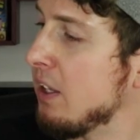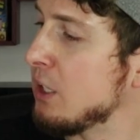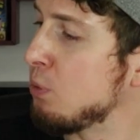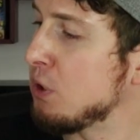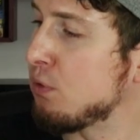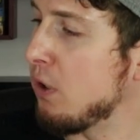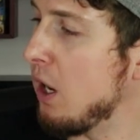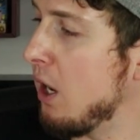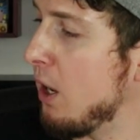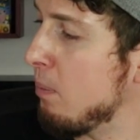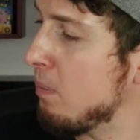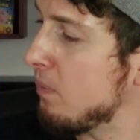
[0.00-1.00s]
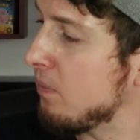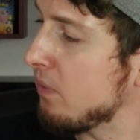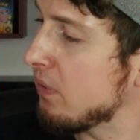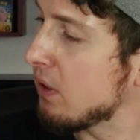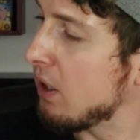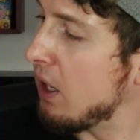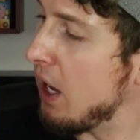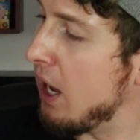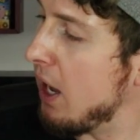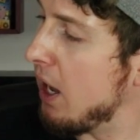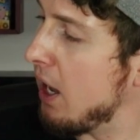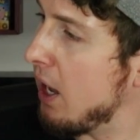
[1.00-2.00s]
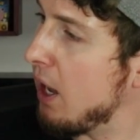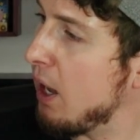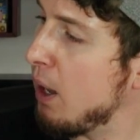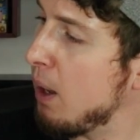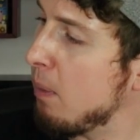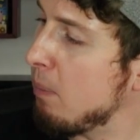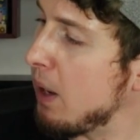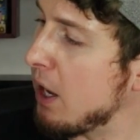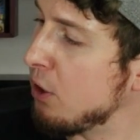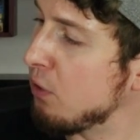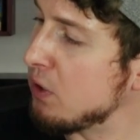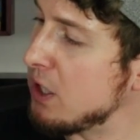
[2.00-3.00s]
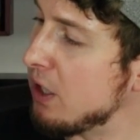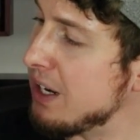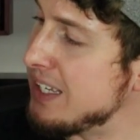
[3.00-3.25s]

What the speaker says: This was from, I don't know if a year,